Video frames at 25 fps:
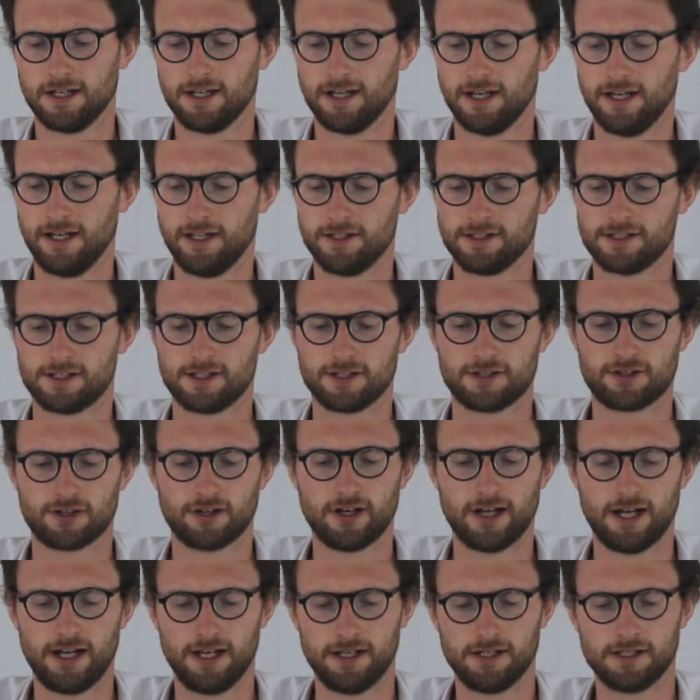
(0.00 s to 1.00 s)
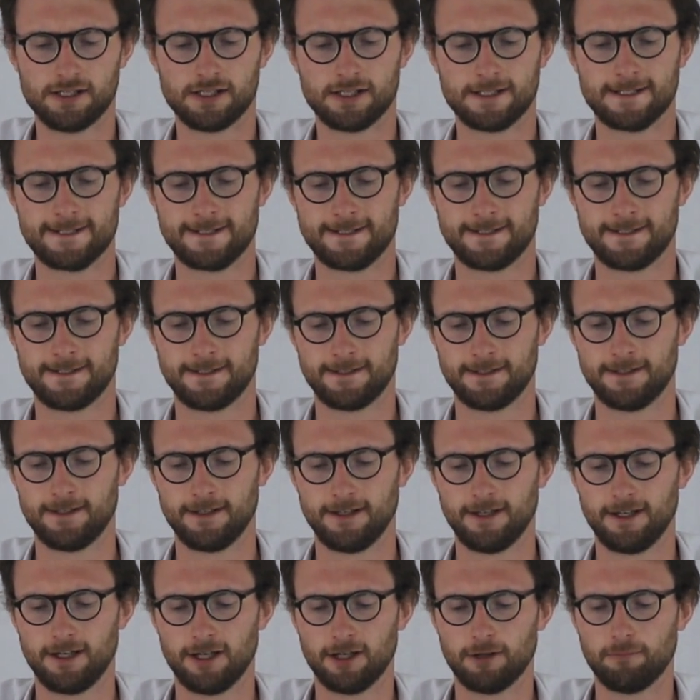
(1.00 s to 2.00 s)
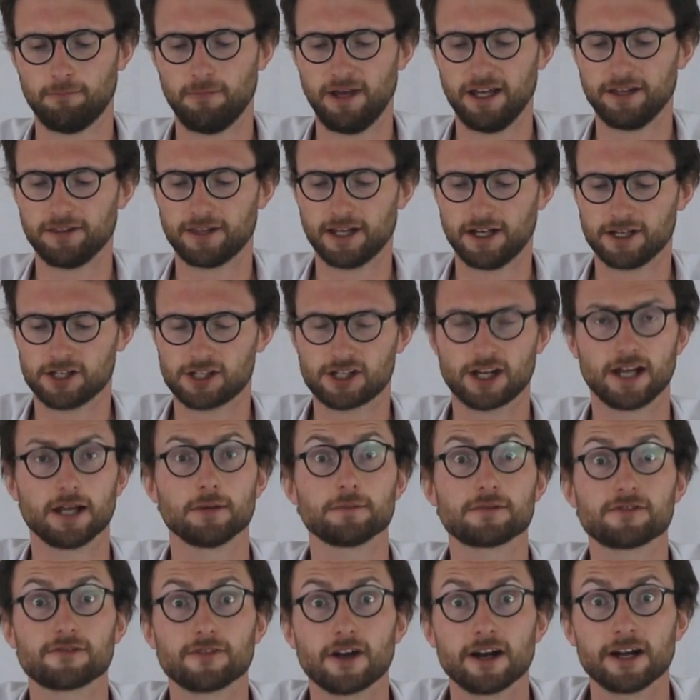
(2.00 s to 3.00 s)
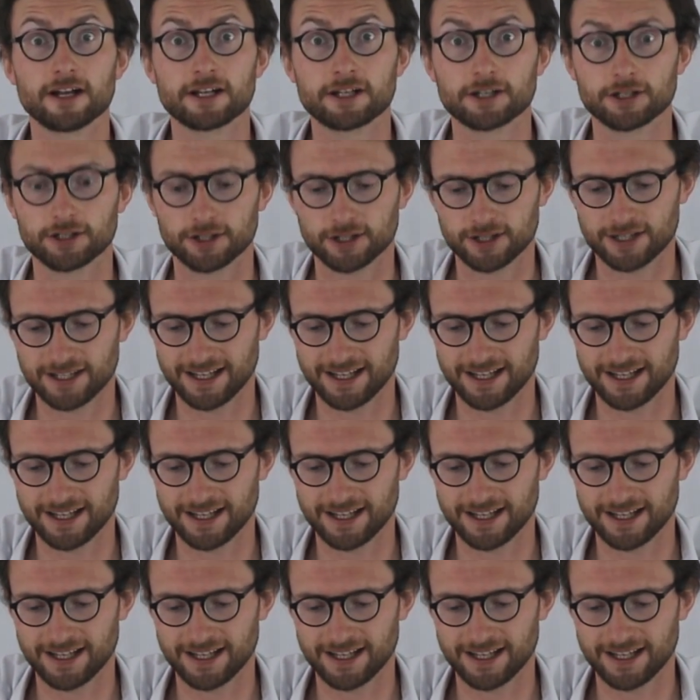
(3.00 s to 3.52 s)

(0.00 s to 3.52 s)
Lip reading: and to try and make that shape spherical